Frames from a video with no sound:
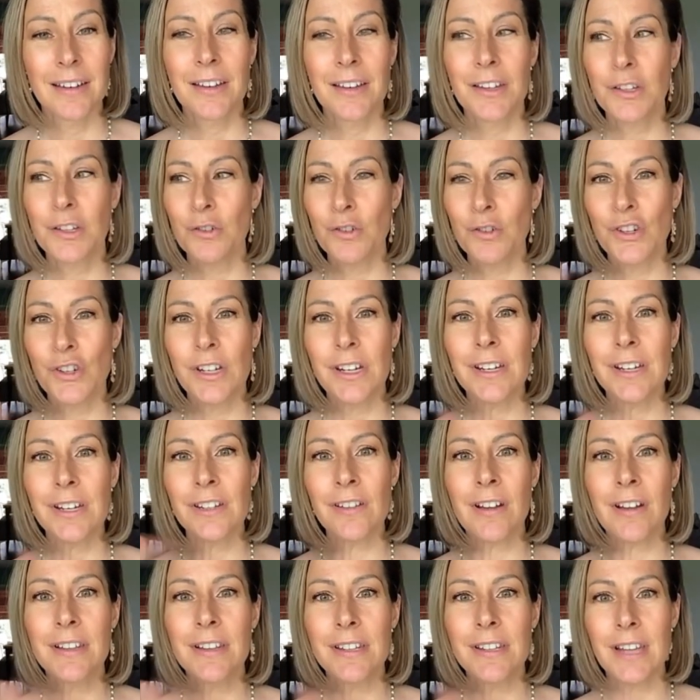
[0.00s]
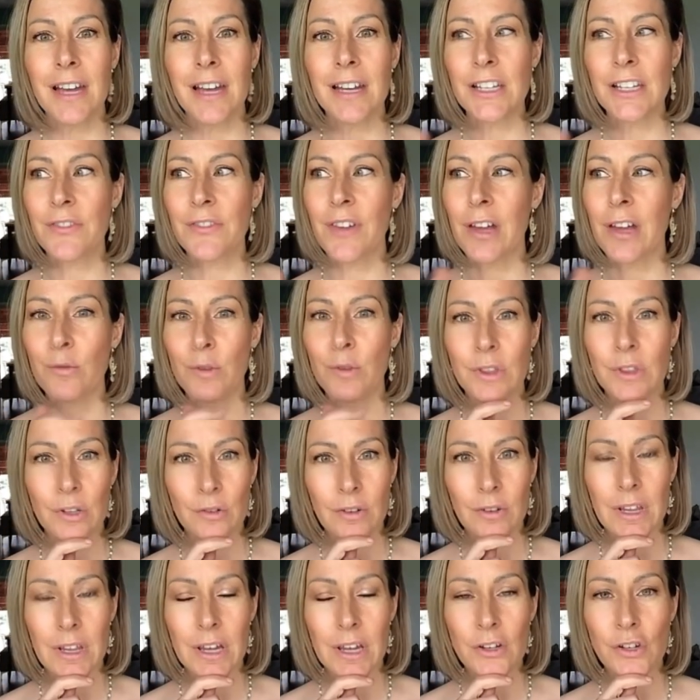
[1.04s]
So she's not satisfied with the
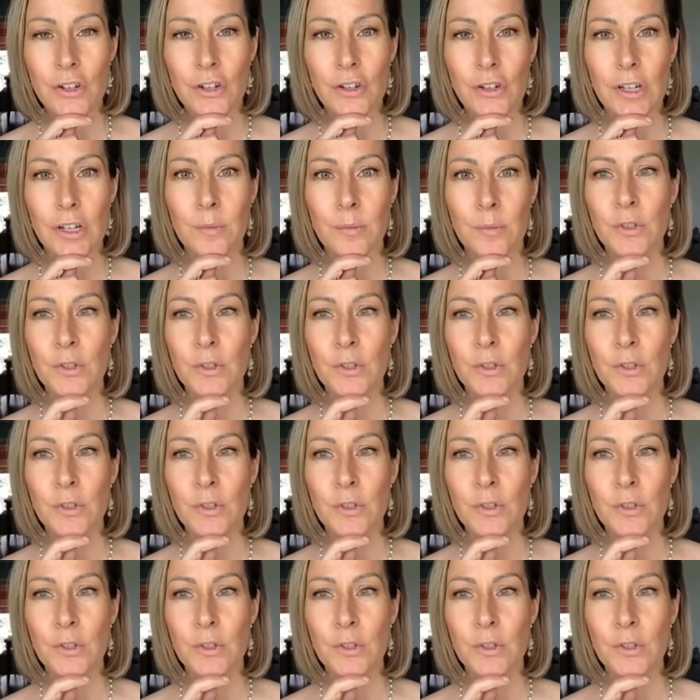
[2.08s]
relationship.